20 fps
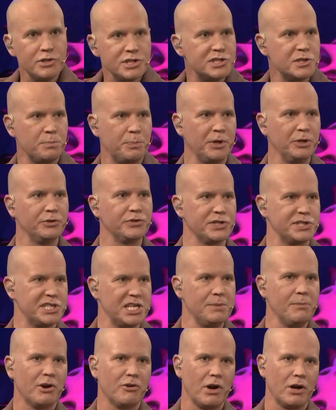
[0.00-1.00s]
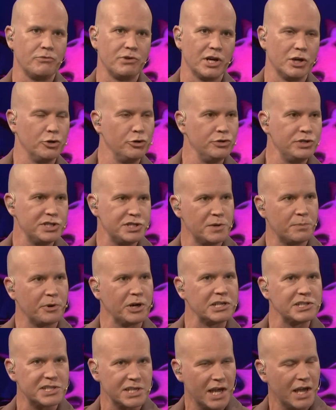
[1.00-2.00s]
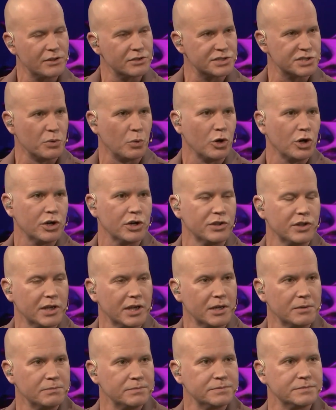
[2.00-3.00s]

did you build the team around it? Who did you bring together to work on the game?